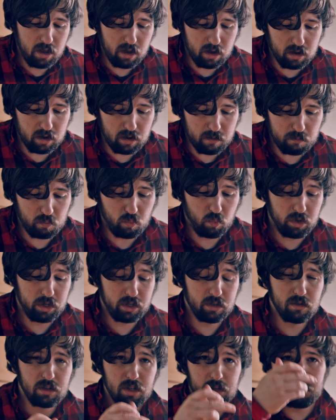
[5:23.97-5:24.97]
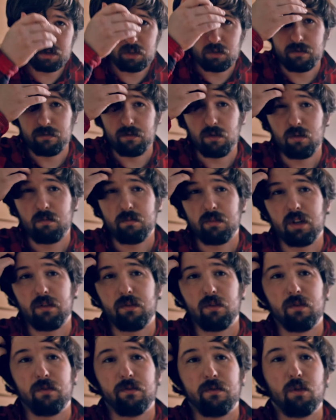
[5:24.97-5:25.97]
One can certainly be your form.
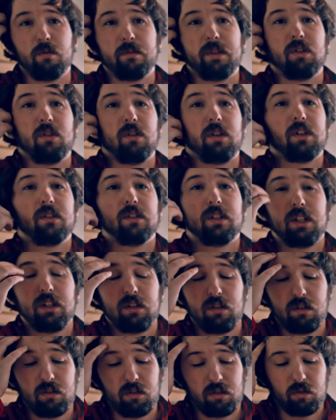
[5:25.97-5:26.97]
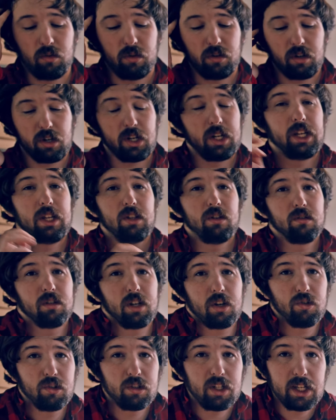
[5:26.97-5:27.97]
If your form is not consistent, you are not going to get those
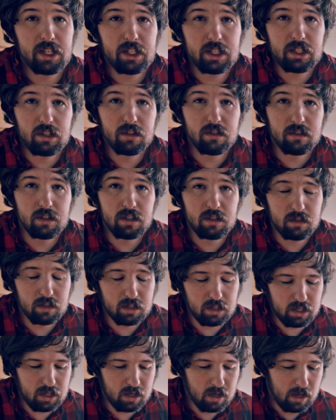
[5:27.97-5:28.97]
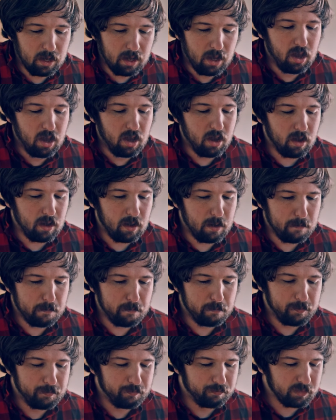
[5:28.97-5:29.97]
arrows landing consistently.
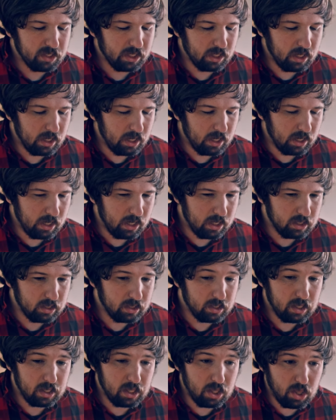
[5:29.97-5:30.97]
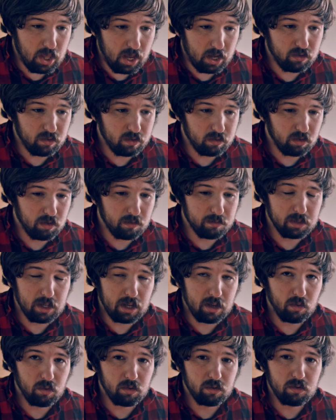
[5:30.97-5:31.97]
And that just comes
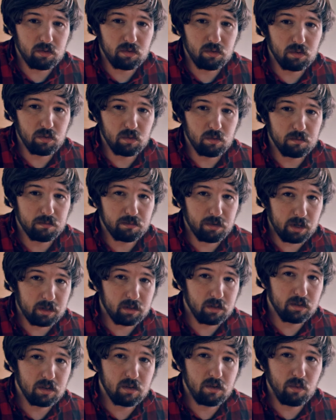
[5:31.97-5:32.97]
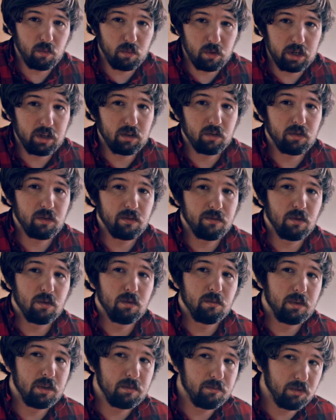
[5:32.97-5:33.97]
down to practicing, working on your
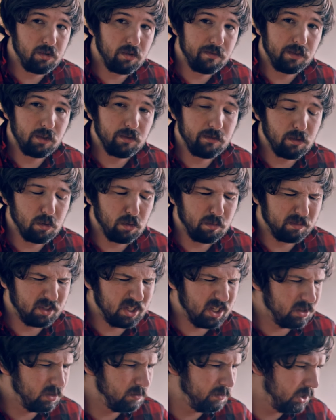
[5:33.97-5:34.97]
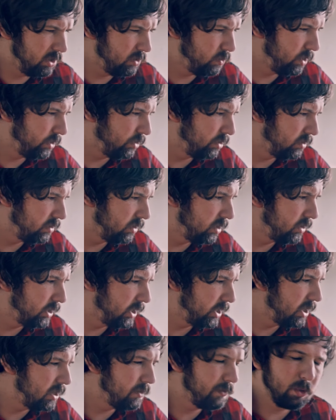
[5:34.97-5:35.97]
form, improving your form. Get somebody to watch you to
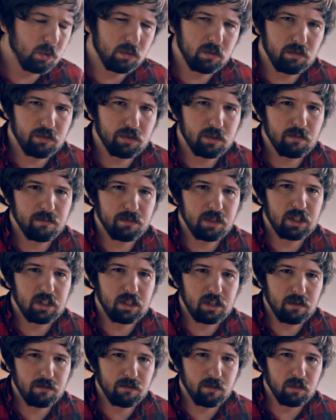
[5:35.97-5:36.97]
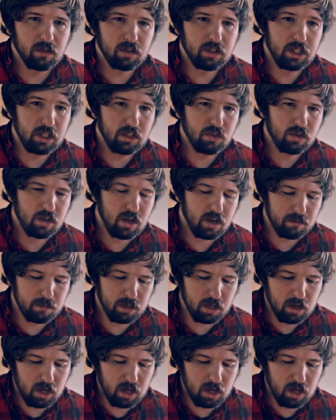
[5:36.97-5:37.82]
see if you're doing something different each time.